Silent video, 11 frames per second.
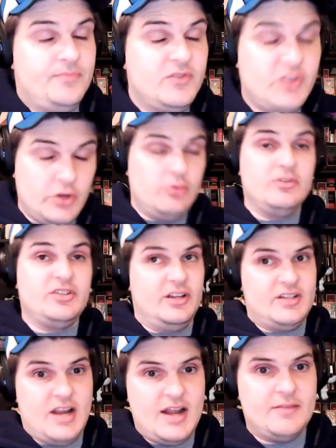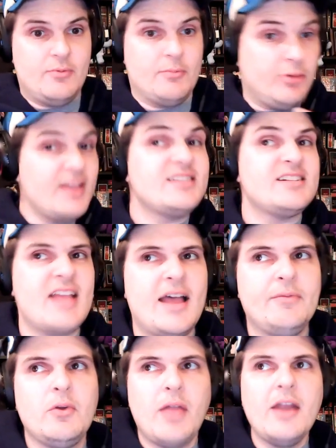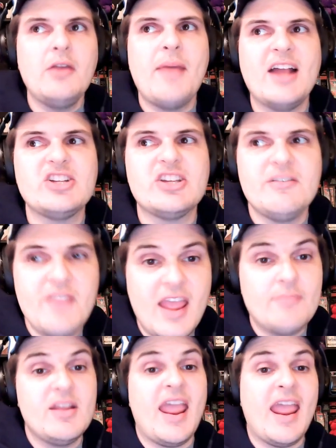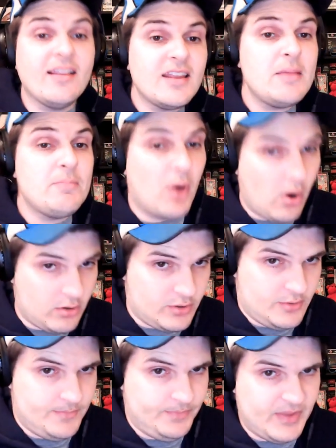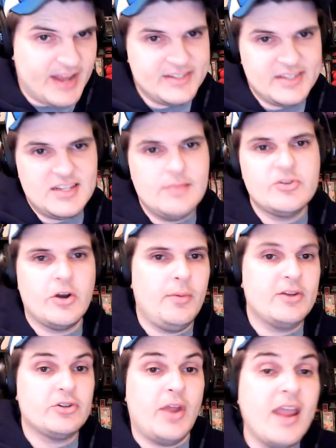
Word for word: do, to, to kind of replace that, the Orlando Magic have named Anthony Parker as the team's general manager.